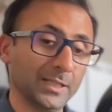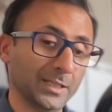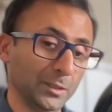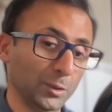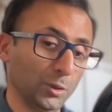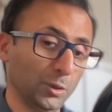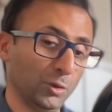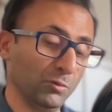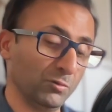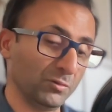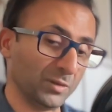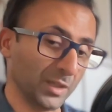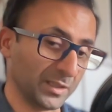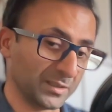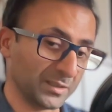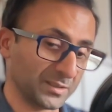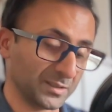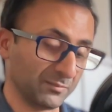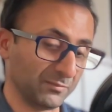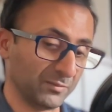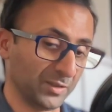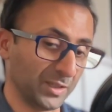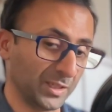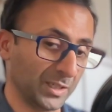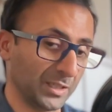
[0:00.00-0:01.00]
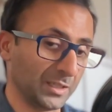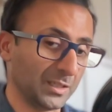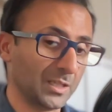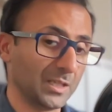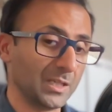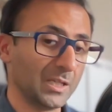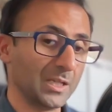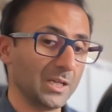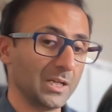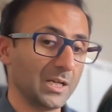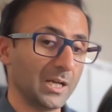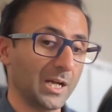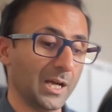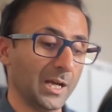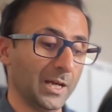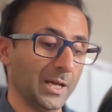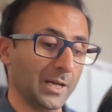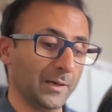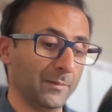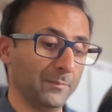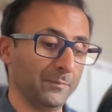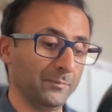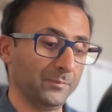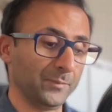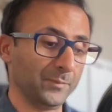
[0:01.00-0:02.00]
You've done something,
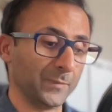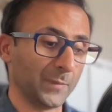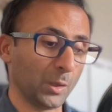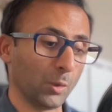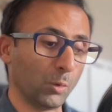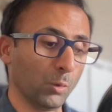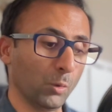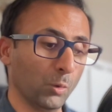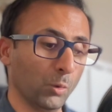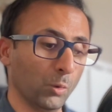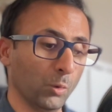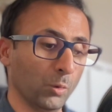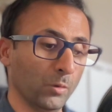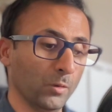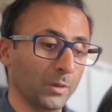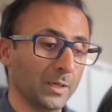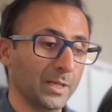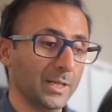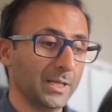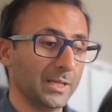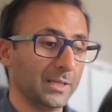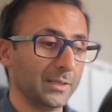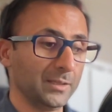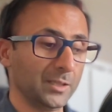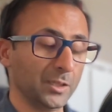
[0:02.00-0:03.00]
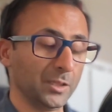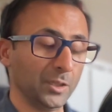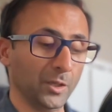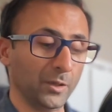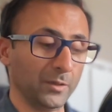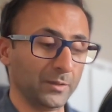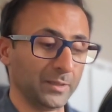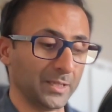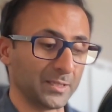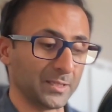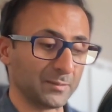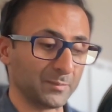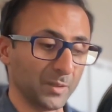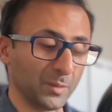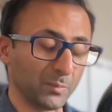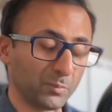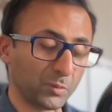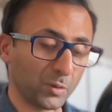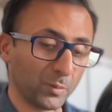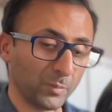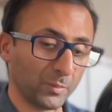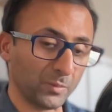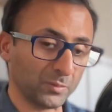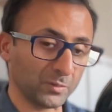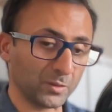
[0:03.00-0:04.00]
or there's been a
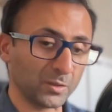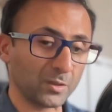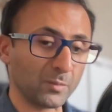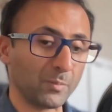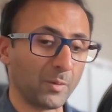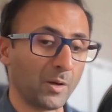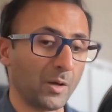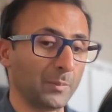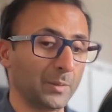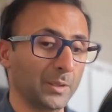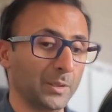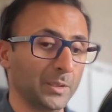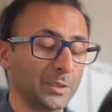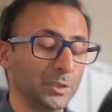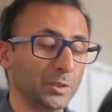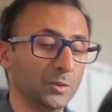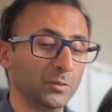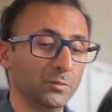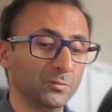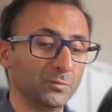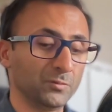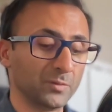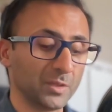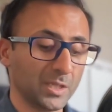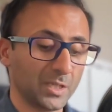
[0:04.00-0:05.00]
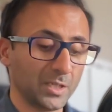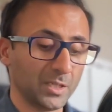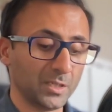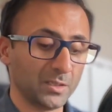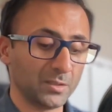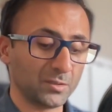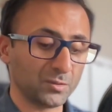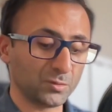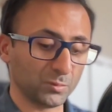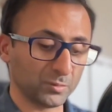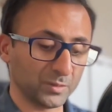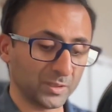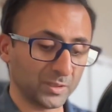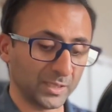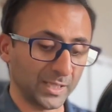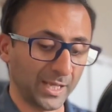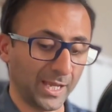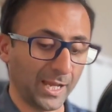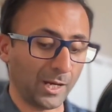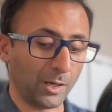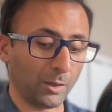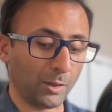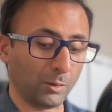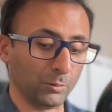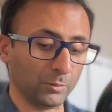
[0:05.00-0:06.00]
problem in the department. You've sorted it
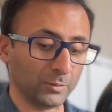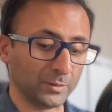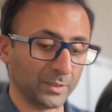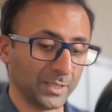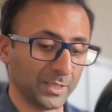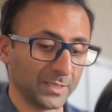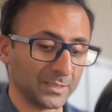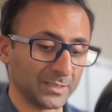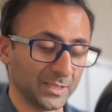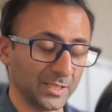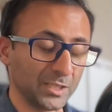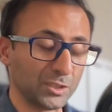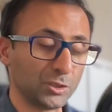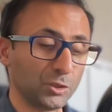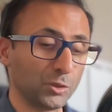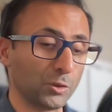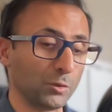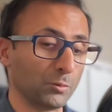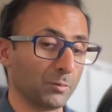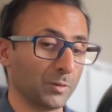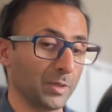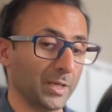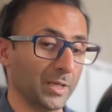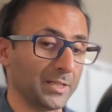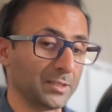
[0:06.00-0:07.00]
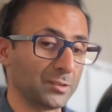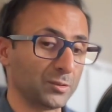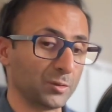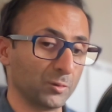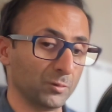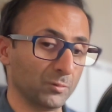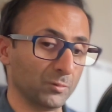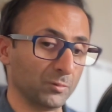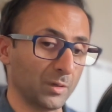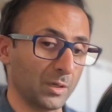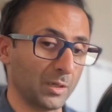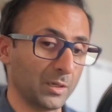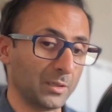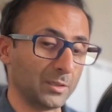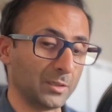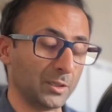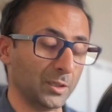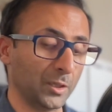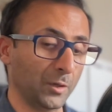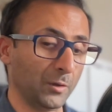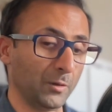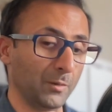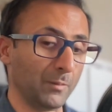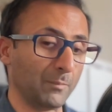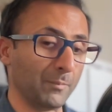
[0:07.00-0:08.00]
out, or there's an issue you would like to
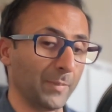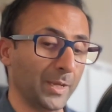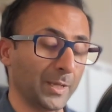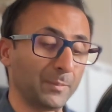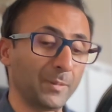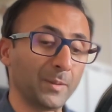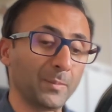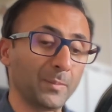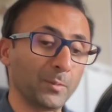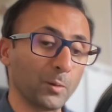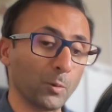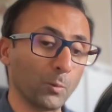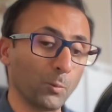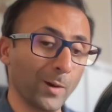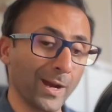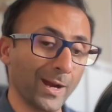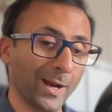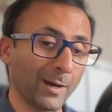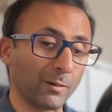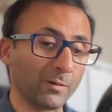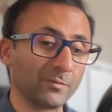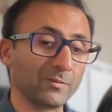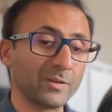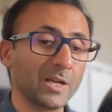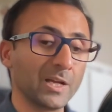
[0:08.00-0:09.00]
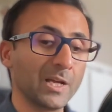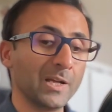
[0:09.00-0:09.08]
make people aware of.